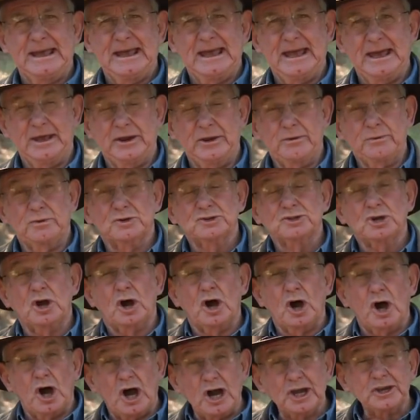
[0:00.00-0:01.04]
and it was a
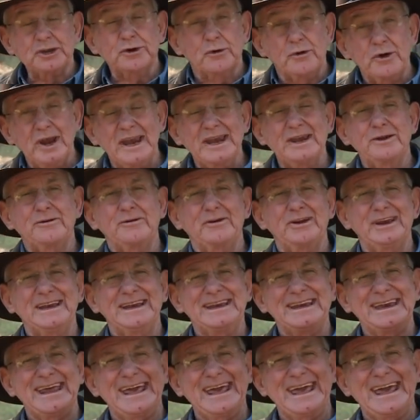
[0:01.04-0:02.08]
heart
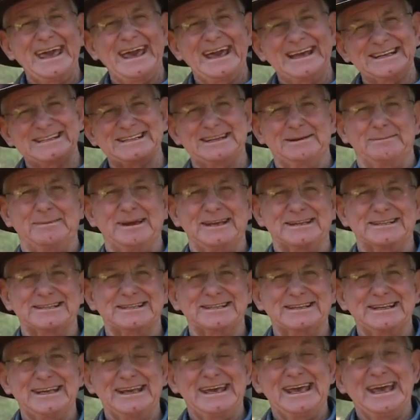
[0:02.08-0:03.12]
rendering
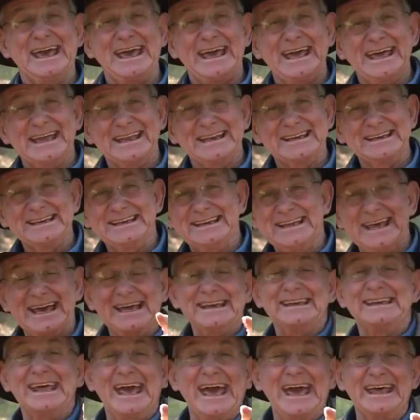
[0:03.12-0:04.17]
SMS. Dear
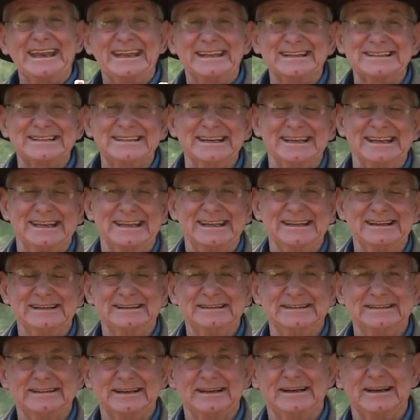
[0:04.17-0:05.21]
Dad, it said,
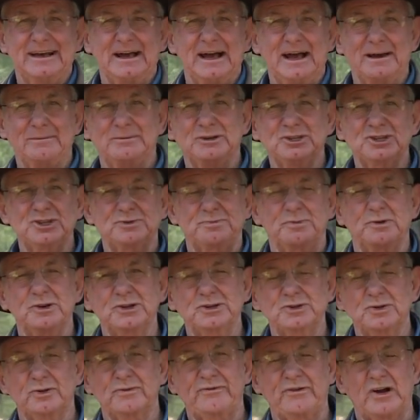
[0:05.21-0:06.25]
I'm his
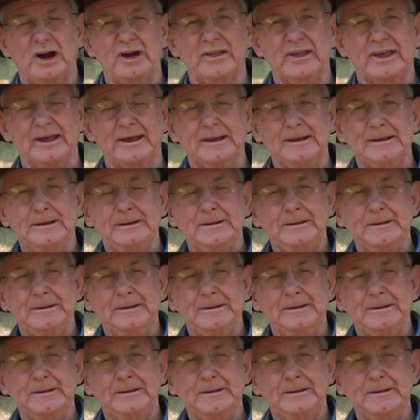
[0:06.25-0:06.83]
spiritual father.